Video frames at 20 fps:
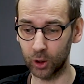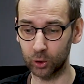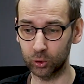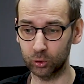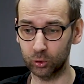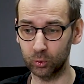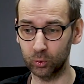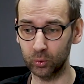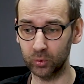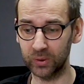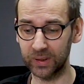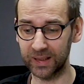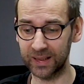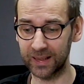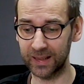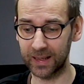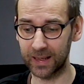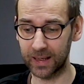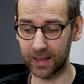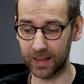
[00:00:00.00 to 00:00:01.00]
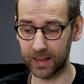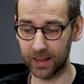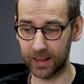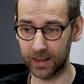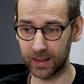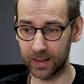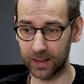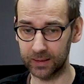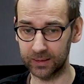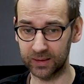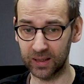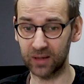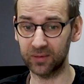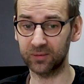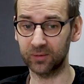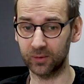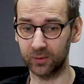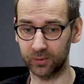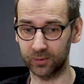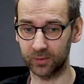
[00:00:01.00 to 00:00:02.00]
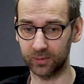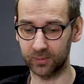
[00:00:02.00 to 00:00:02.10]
Through the Desert,